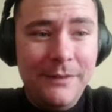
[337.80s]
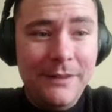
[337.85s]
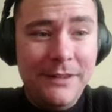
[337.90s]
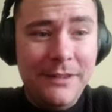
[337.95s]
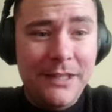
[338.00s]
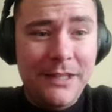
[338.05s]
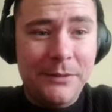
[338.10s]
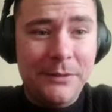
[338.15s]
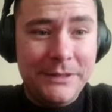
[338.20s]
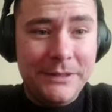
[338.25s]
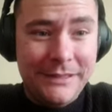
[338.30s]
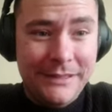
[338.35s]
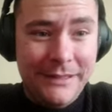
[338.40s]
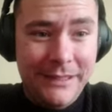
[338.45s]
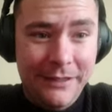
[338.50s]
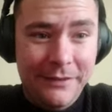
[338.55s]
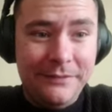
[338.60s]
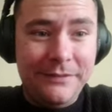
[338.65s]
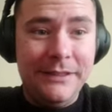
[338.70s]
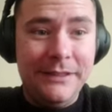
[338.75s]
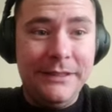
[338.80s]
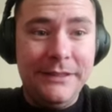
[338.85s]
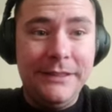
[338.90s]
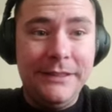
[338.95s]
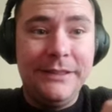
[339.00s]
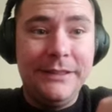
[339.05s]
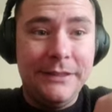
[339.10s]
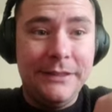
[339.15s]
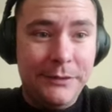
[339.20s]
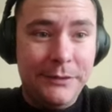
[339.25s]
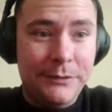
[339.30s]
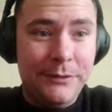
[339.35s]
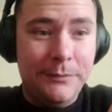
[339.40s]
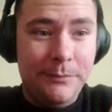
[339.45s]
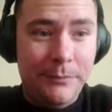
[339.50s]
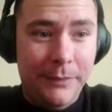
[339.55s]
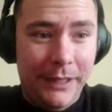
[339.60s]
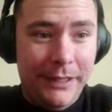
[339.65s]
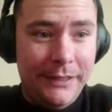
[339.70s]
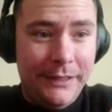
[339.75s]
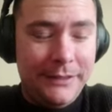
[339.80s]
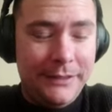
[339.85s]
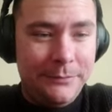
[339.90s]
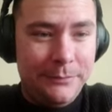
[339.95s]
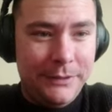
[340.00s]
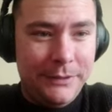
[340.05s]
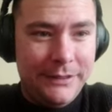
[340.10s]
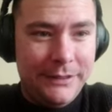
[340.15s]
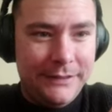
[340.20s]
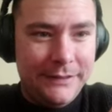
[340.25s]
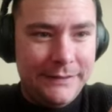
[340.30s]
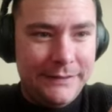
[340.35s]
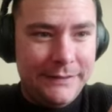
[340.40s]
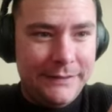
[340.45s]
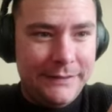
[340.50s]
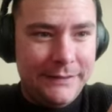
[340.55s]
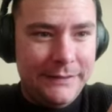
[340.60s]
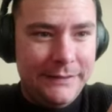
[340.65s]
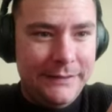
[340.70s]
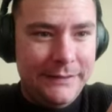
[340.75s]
That was definitely a good pack because